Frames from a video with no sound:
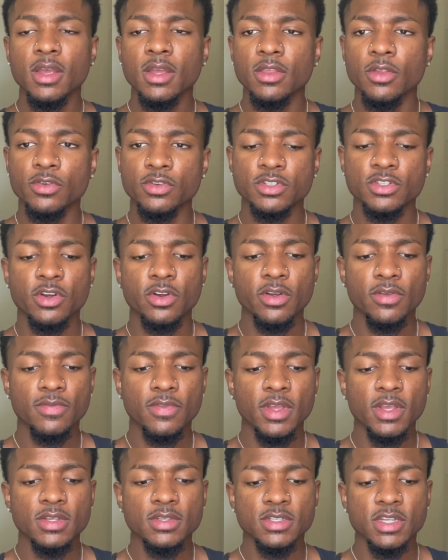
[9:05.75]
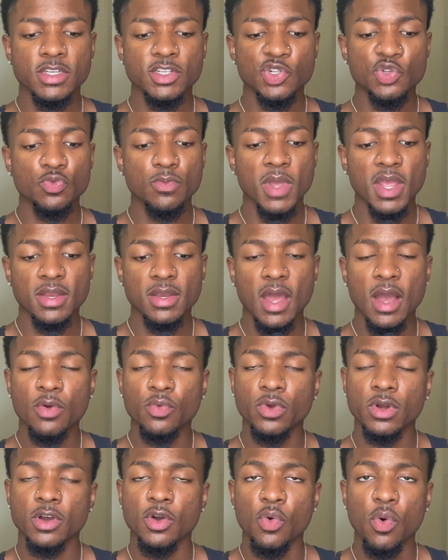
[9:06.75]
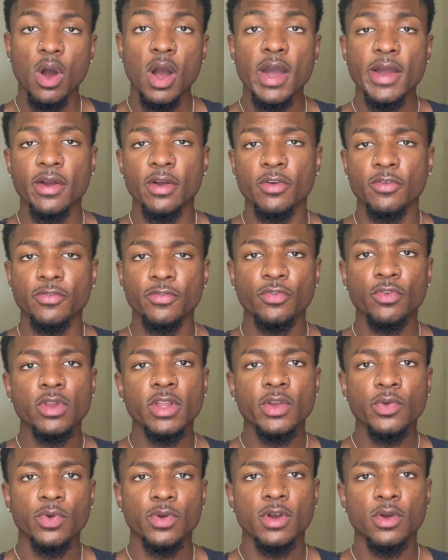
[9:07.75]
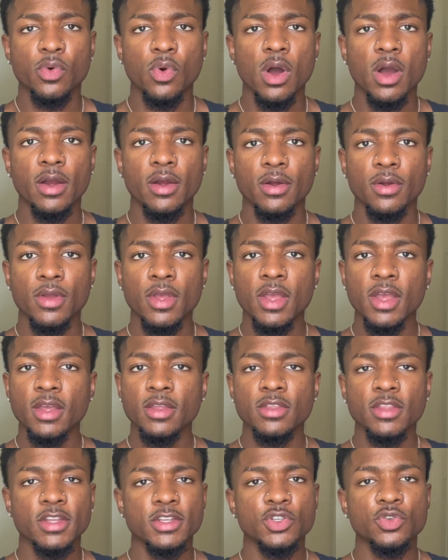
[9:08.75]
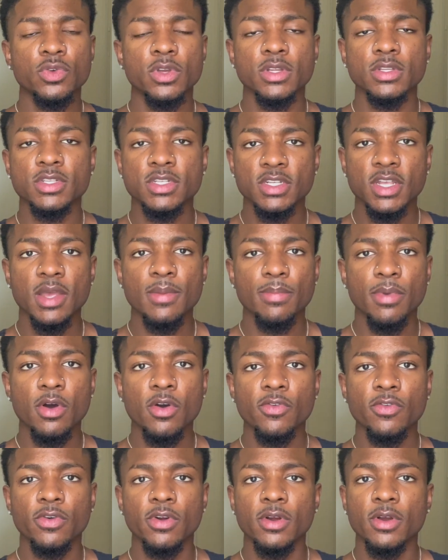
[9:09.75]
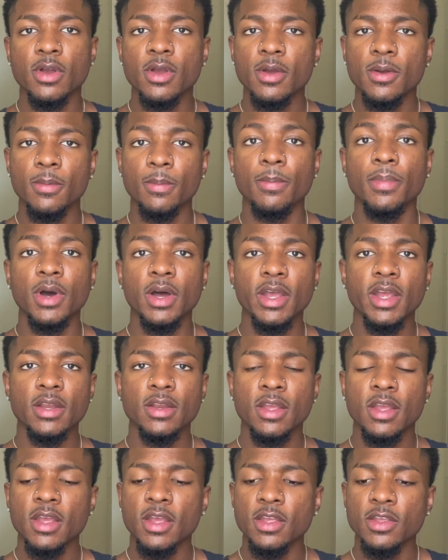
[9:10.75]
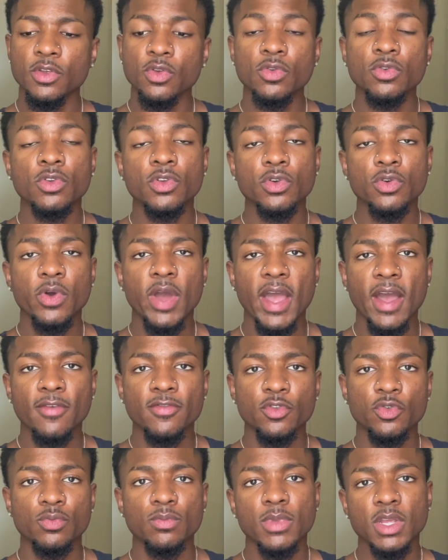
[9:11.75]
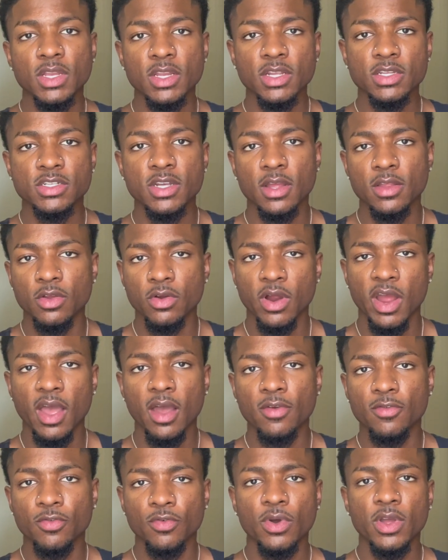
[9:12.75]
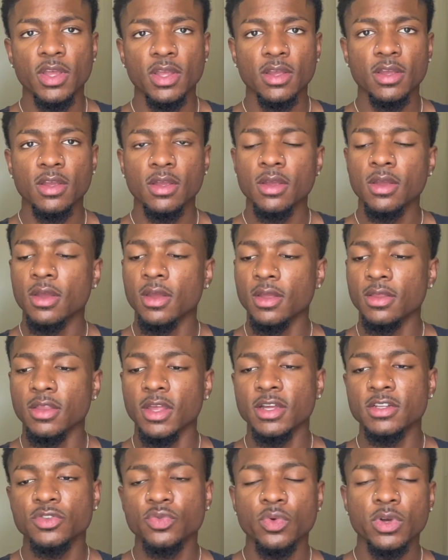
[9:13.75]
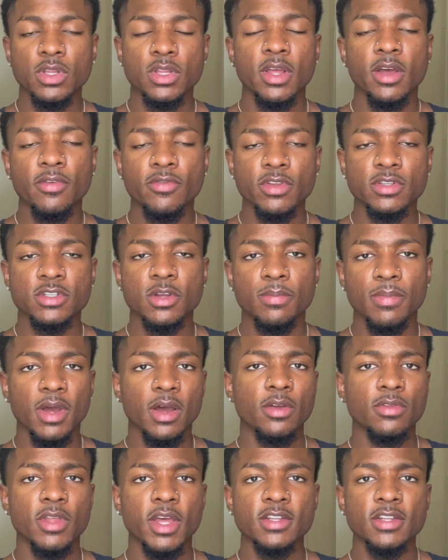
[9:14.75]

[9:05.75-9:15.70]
There's certain things that you may not require or fully require that you can skip over, but you do have to meet each other halfway. And that's what love is about.